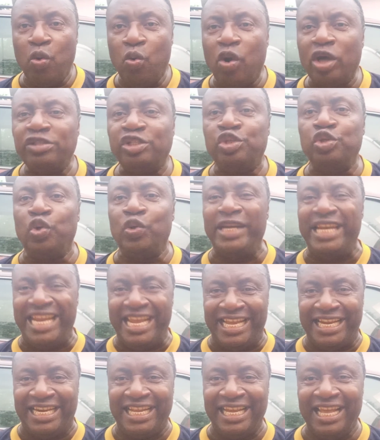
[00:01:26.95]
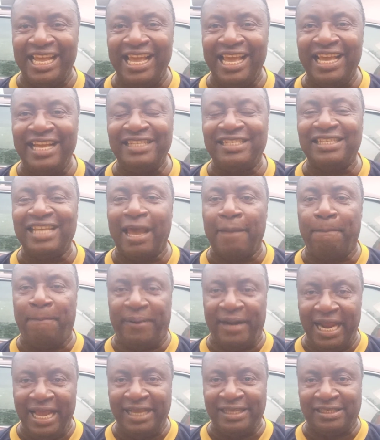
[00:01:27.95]
What you need is a
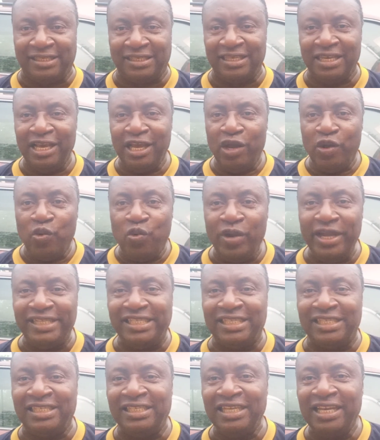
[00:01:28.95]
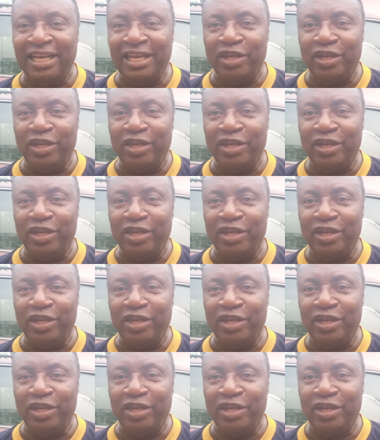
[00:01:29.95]
place which